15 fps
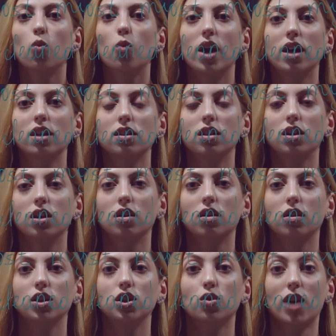when
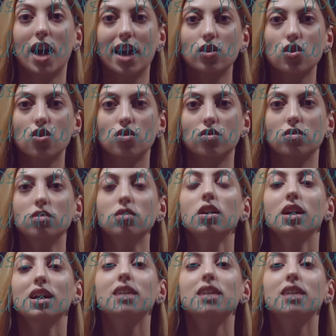your action